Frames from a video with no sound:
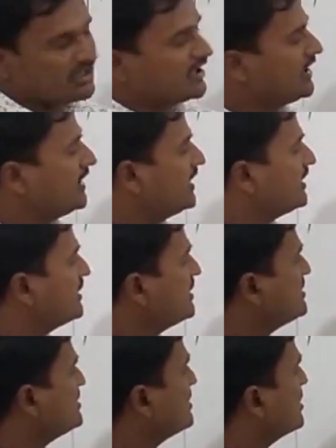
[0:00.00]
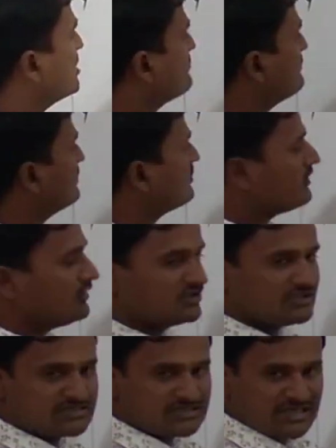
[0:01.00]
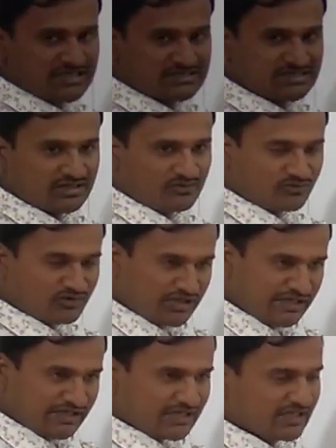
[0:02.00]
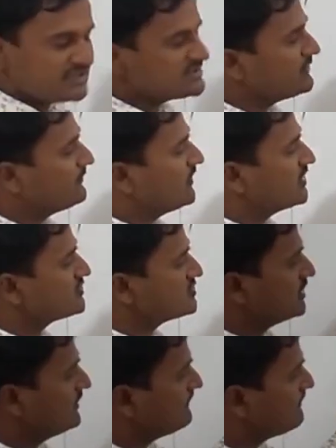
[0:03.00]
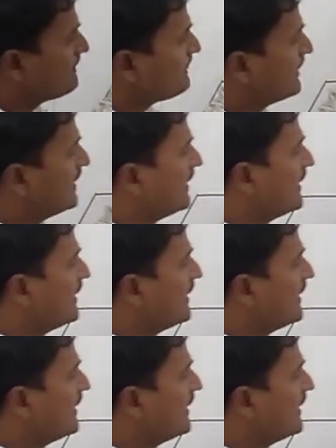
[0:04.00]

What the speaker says: And again here we will call this as only increasing function,